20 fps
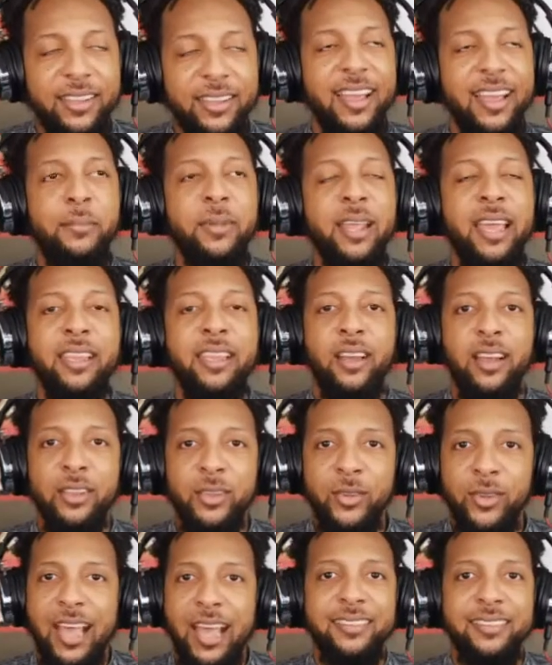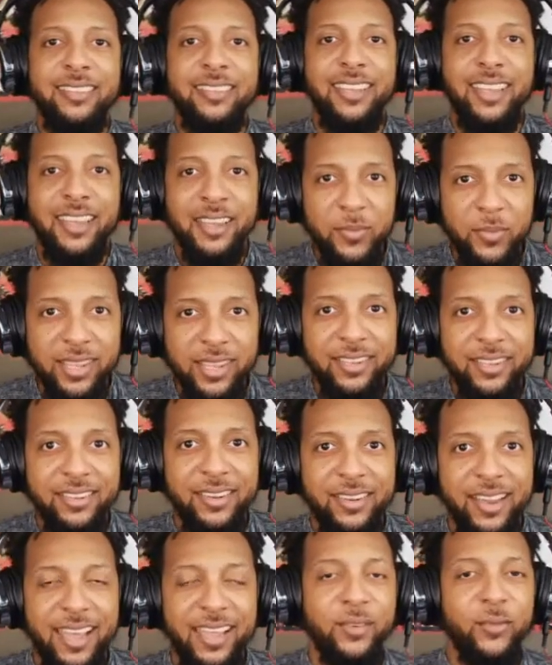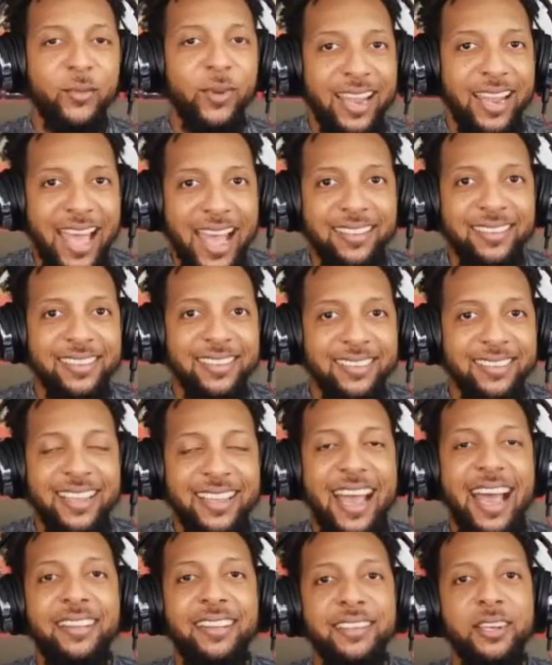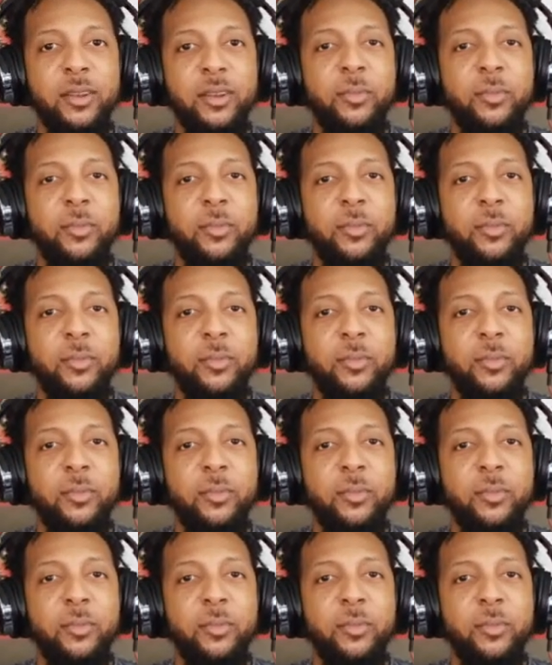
I'm like, "Are you guys kidding me? Relax. This guy's going to be